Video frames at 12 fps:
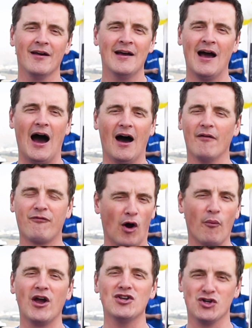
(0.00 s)

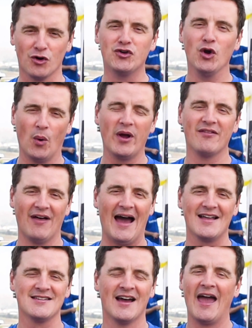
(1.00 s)
And Front Range, you're doing
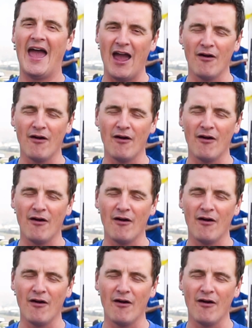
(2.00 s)
that